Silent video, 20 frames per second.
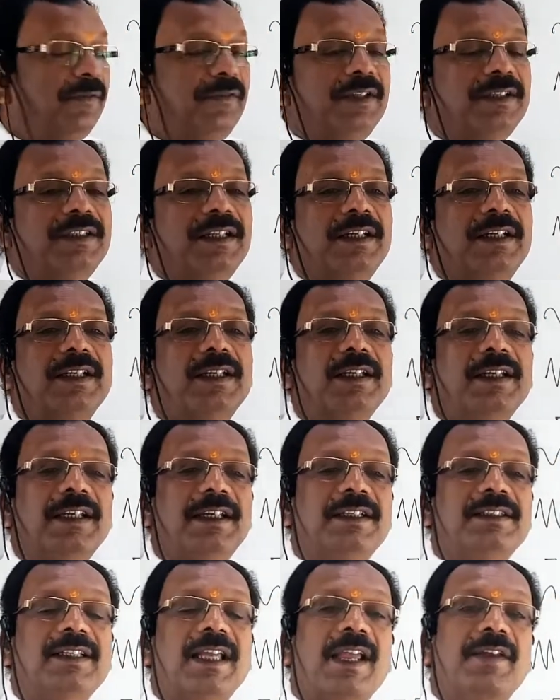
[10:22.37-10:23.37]
and V3
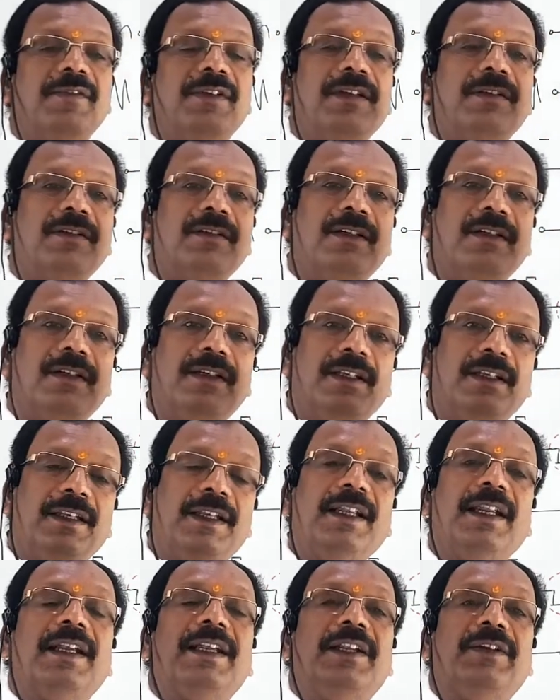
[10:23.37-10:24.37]
is having
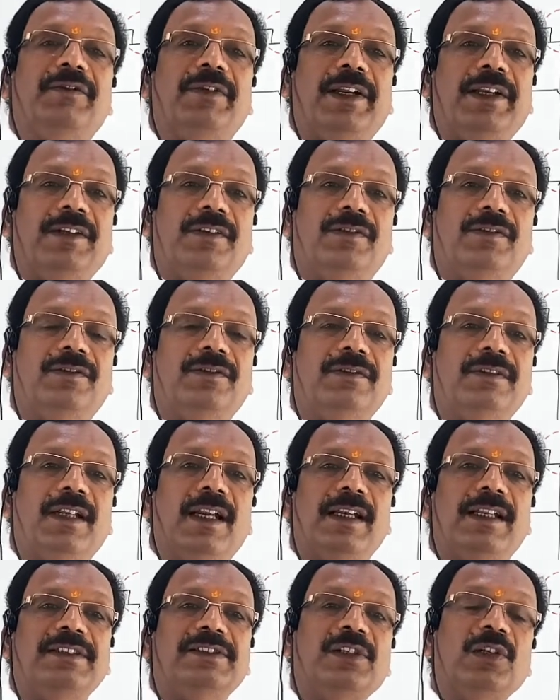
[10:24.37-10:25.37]
negative value,
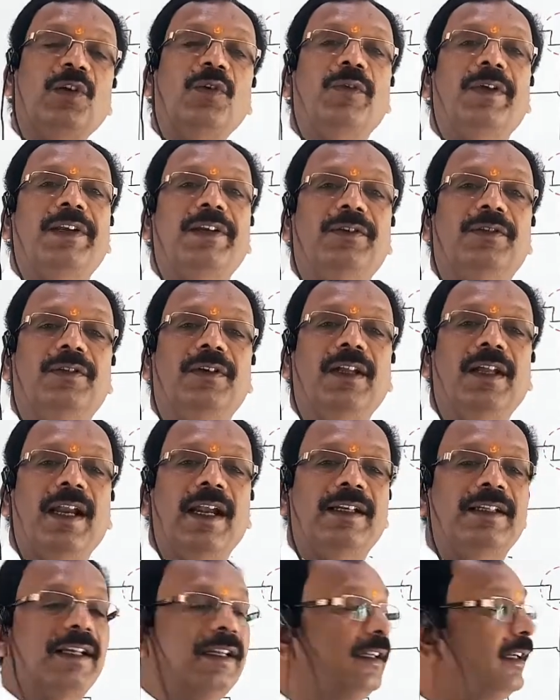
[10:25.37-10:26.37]
that is low value,
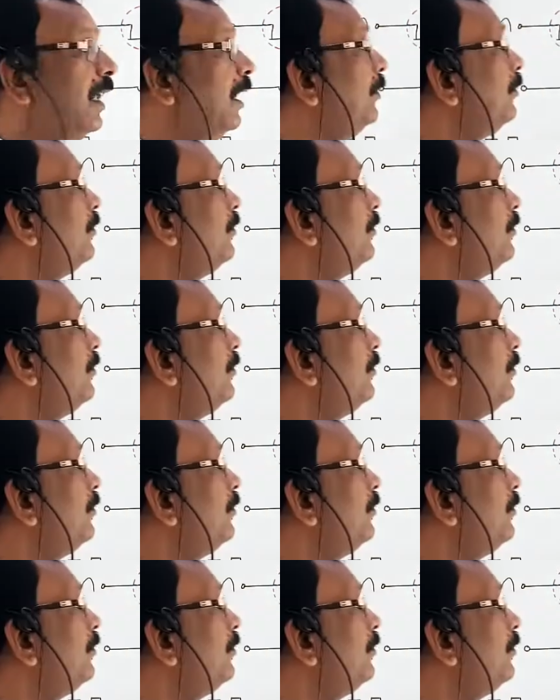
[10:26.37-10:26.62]
at that